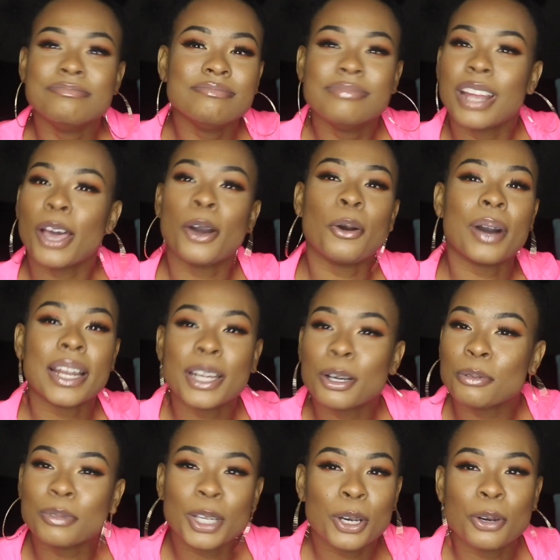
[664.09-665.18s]
No, I
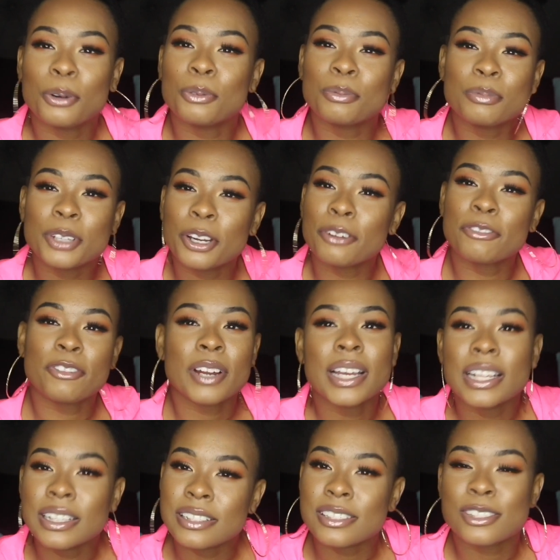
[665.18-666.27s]
don't know your
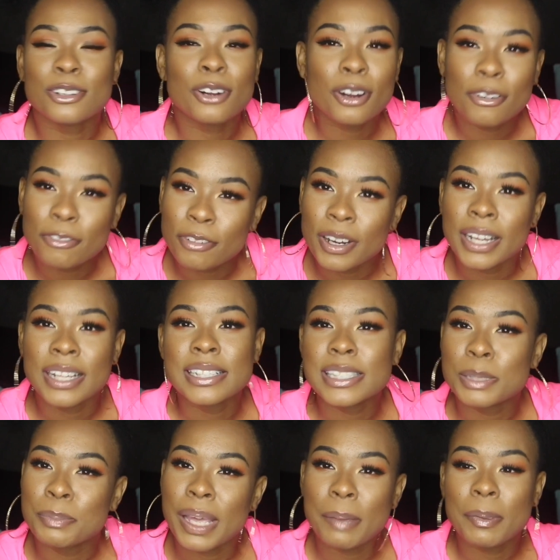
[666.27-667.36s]
friend's
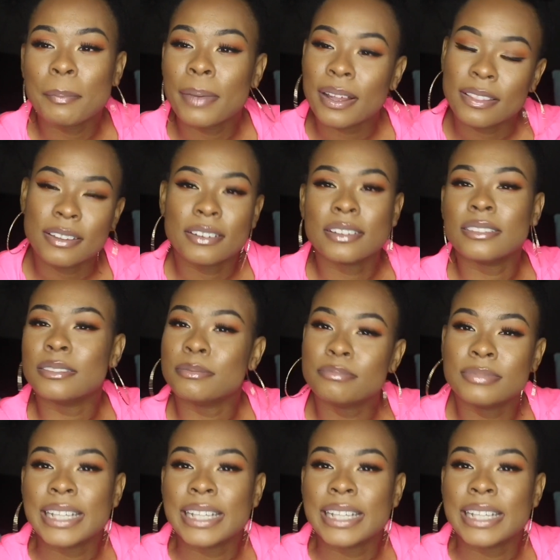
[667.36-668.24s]
girlfriend's baby mother